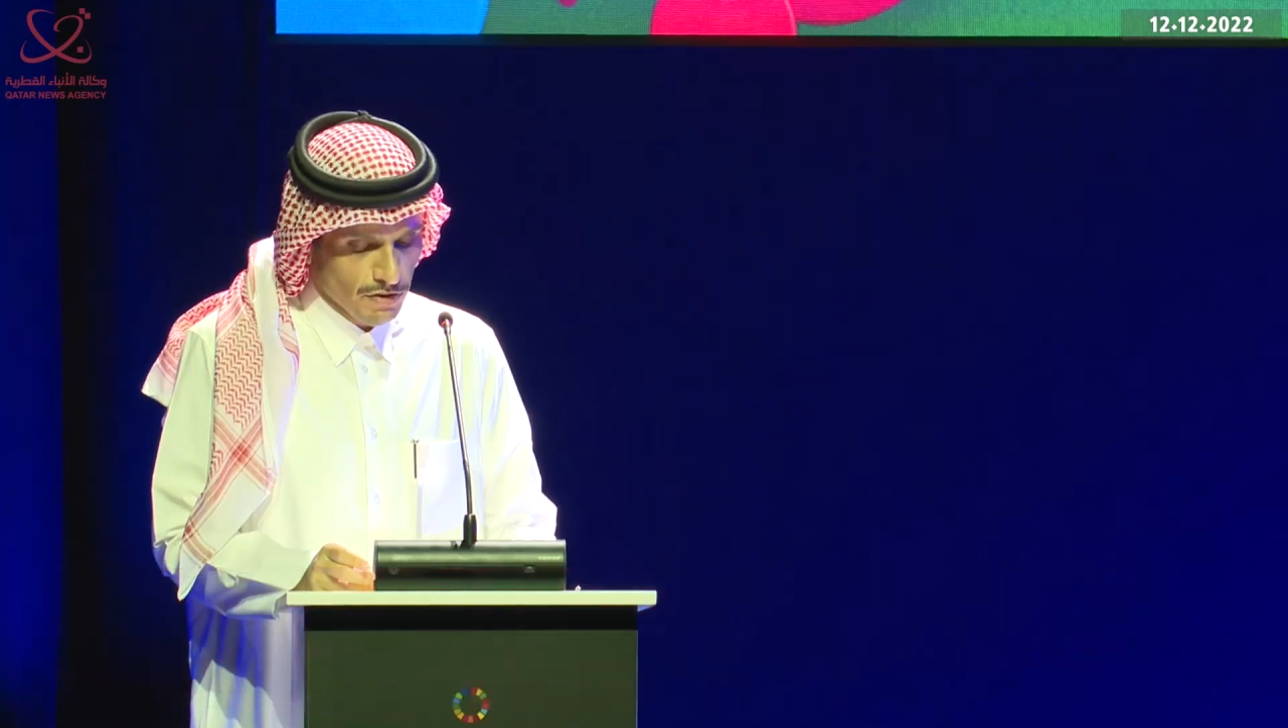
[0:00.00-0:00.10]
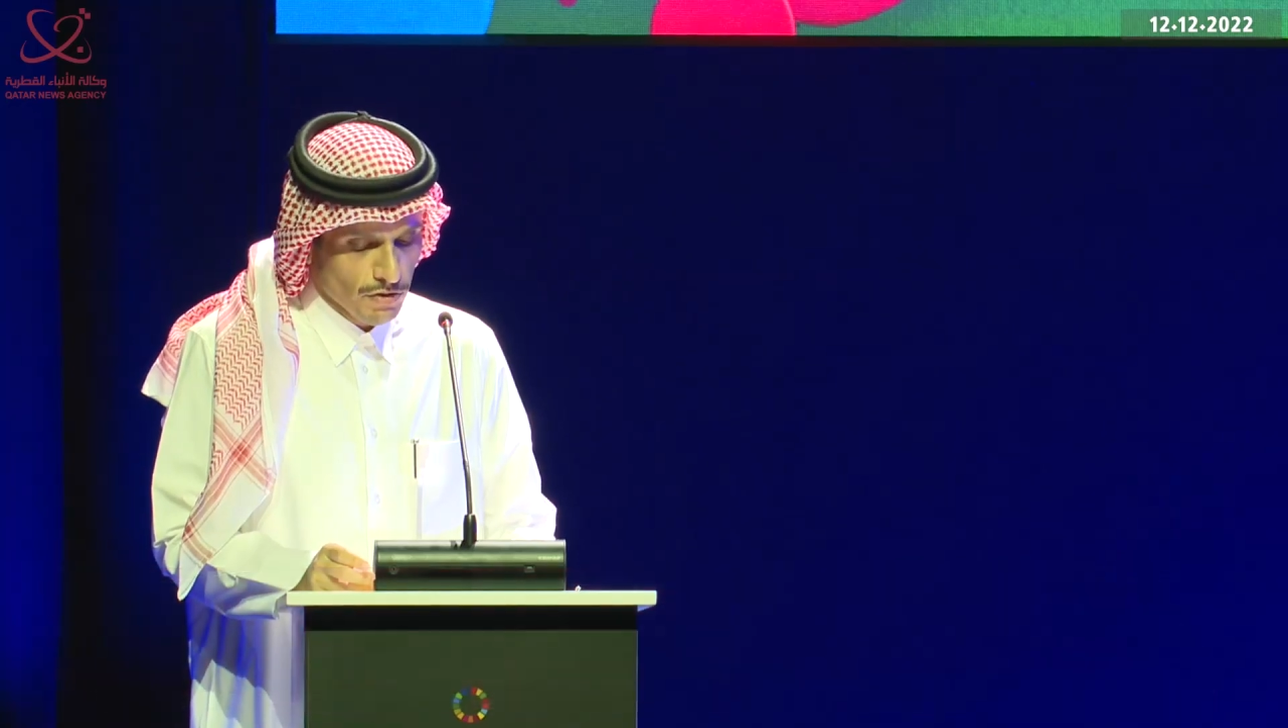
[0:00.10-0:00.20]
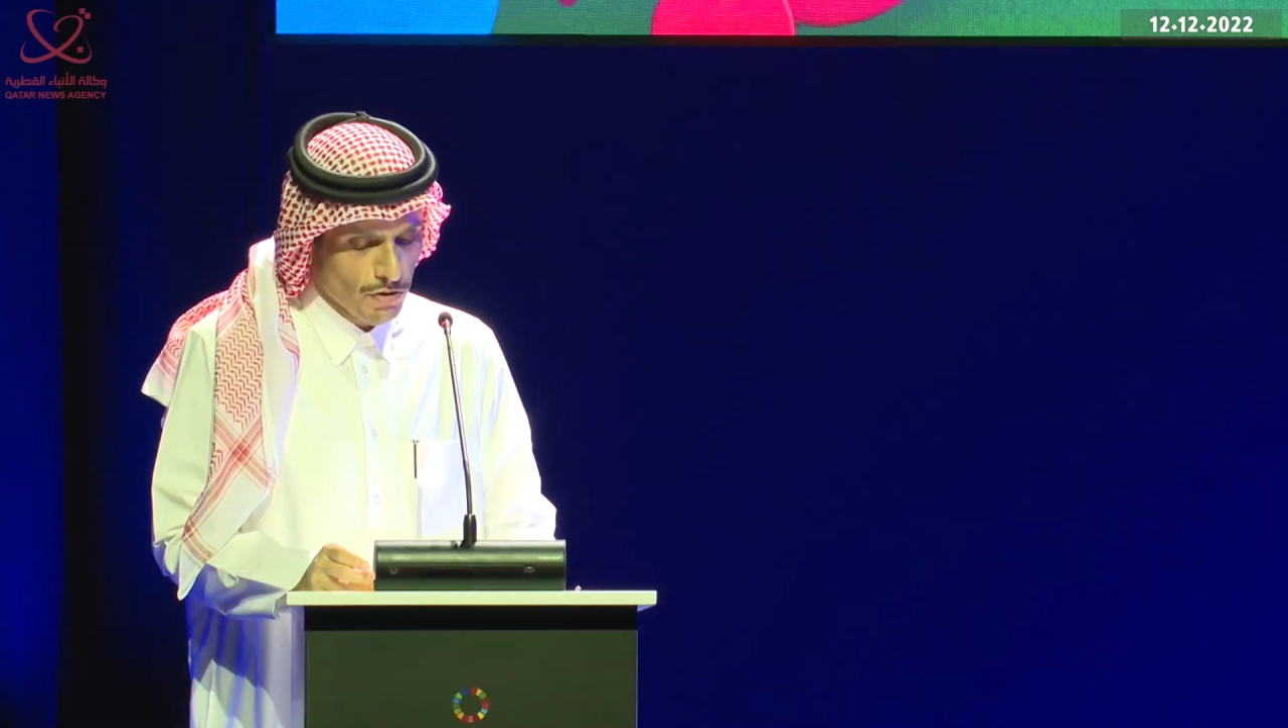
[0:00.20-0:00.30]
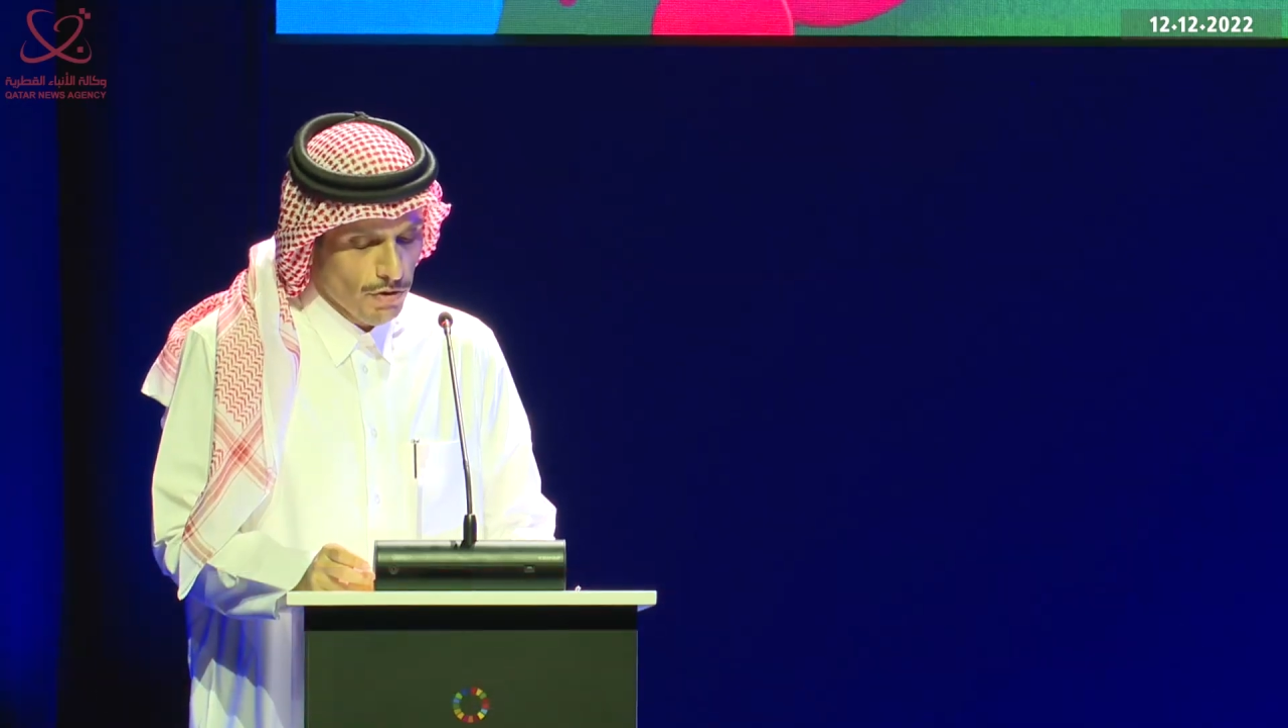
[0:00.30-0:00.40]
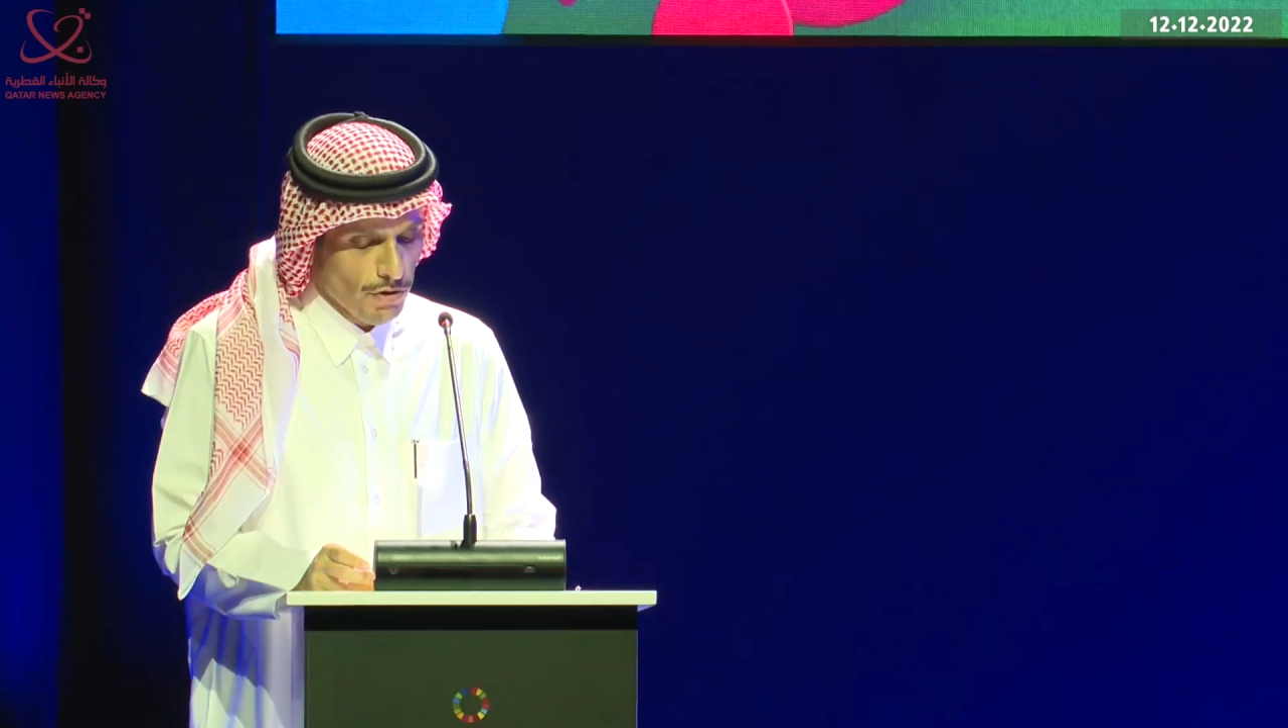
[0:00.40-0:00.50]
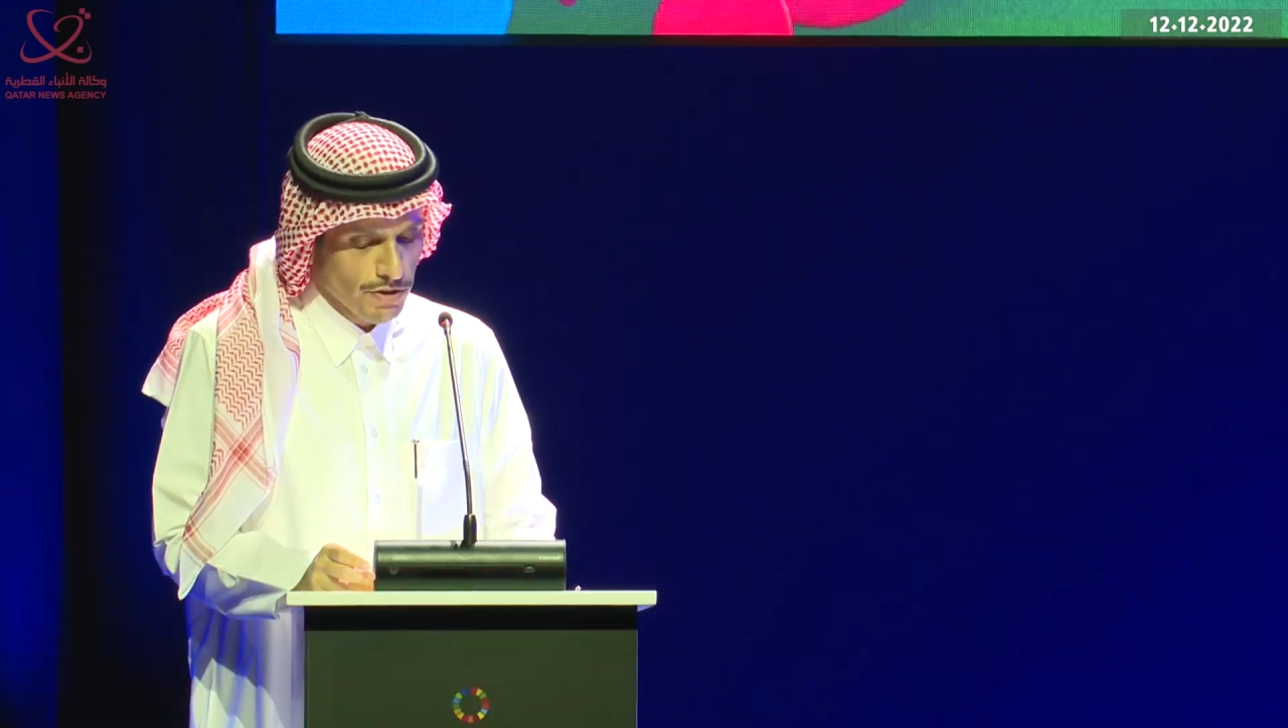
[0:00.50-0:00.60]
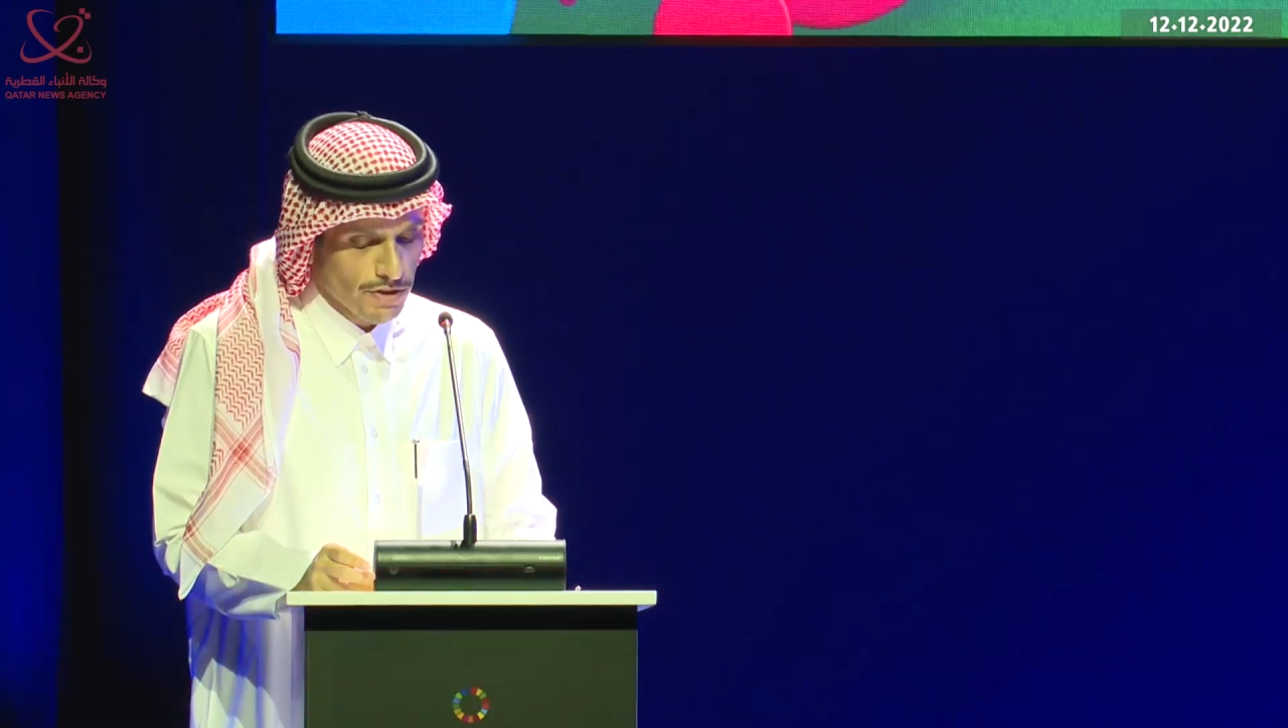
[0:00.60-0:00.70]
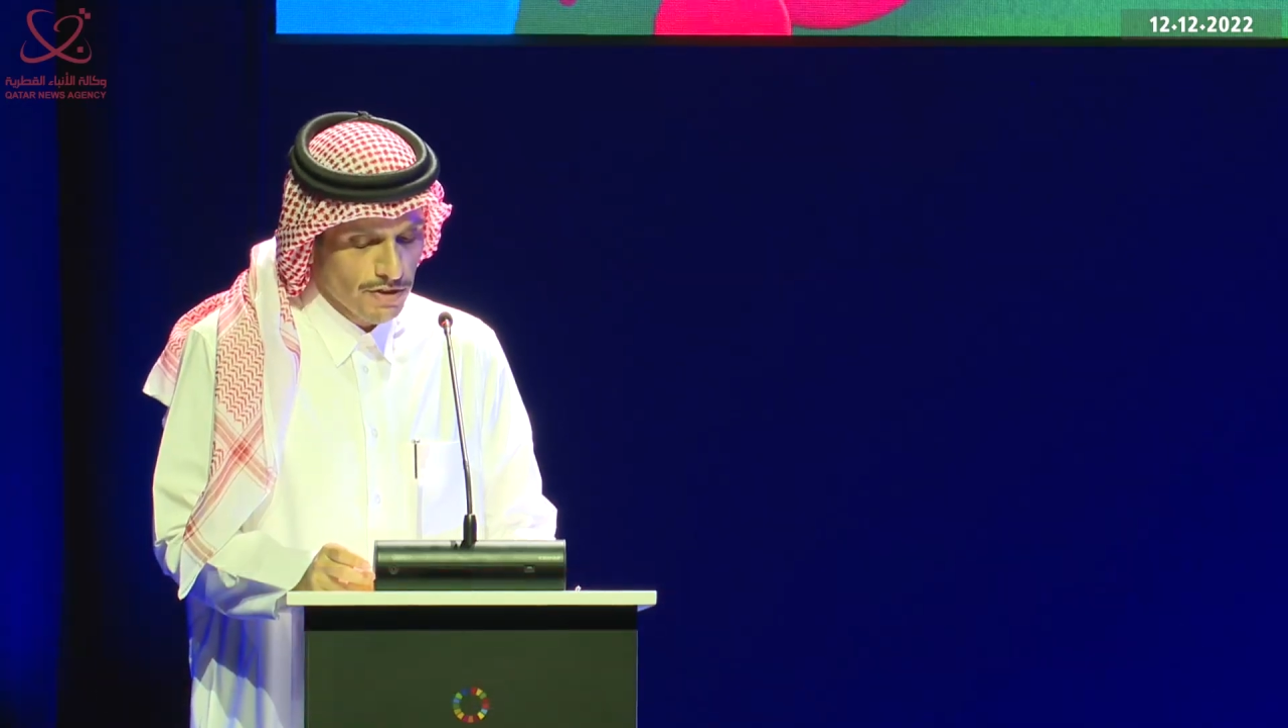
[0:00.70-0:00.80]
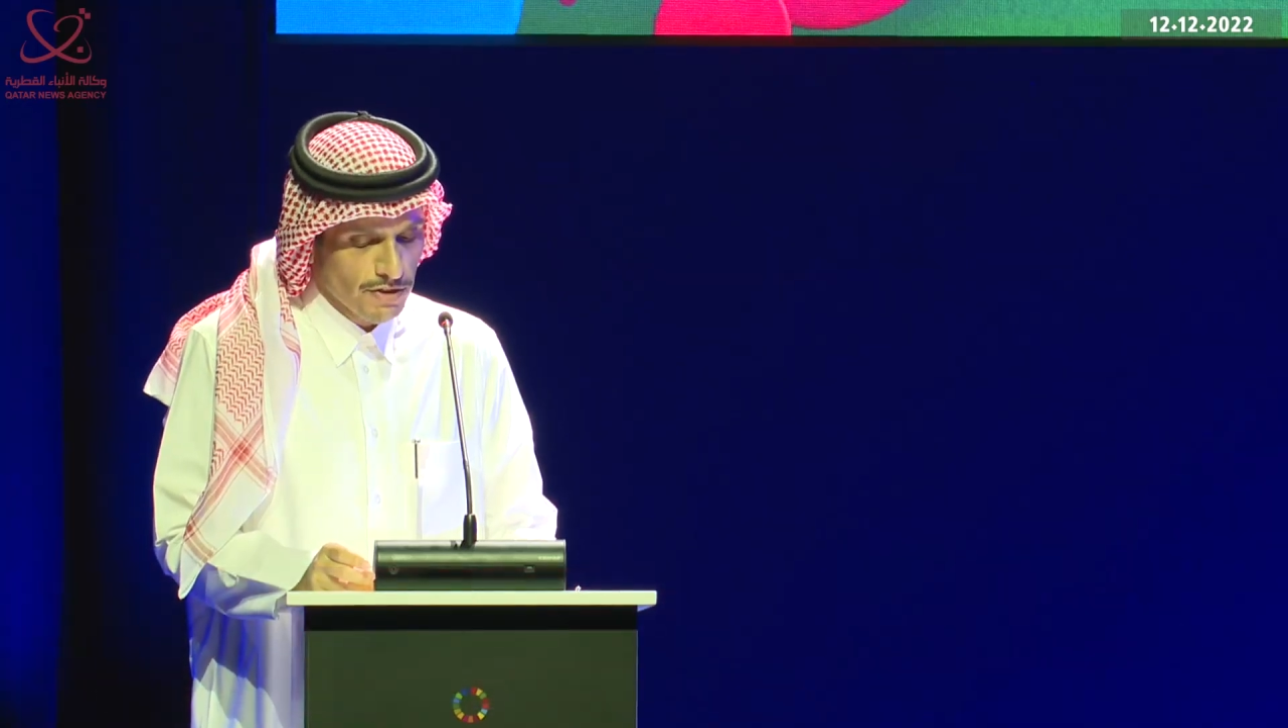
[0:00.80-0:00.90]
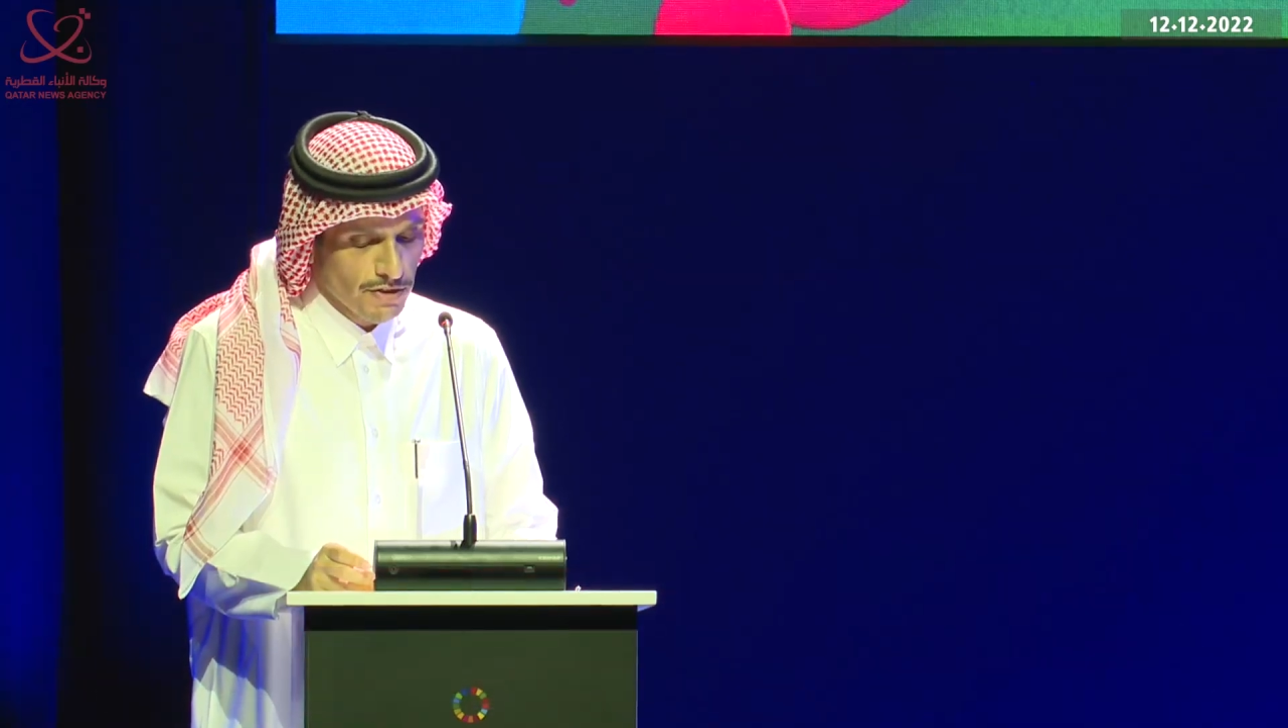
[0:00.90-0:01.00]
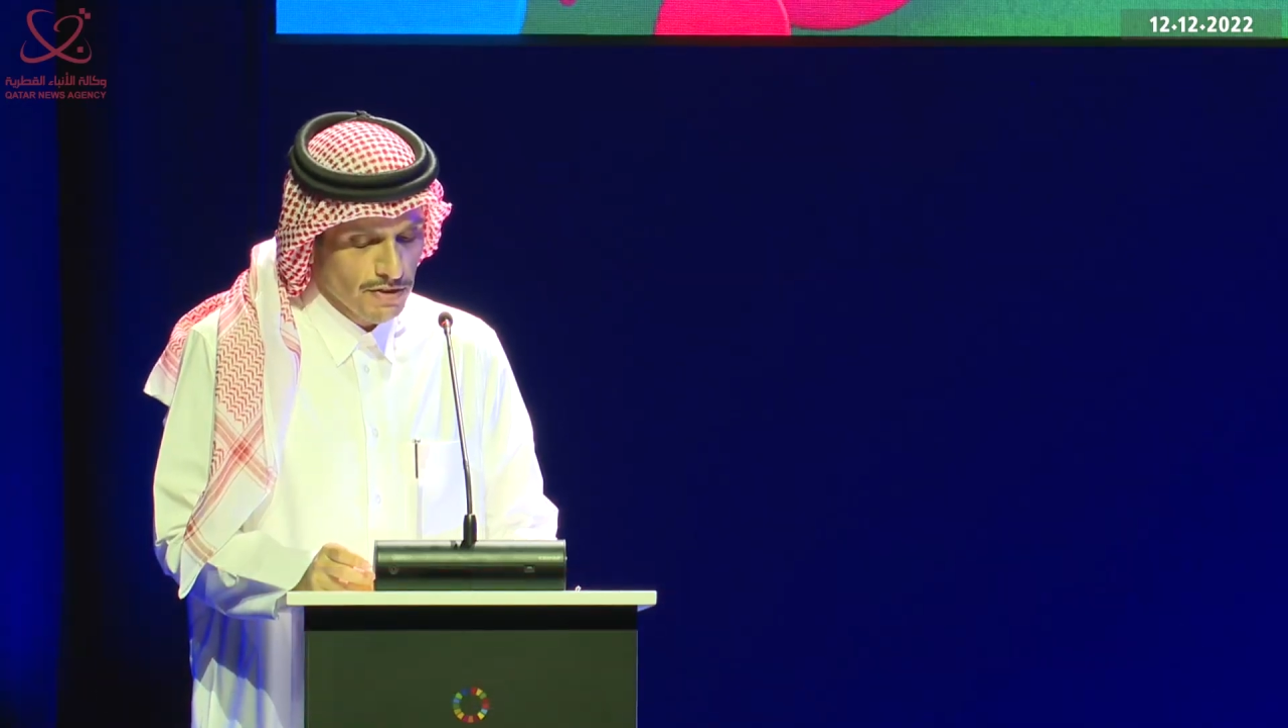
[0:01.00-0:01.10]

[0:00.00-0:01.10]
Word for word: co-hosted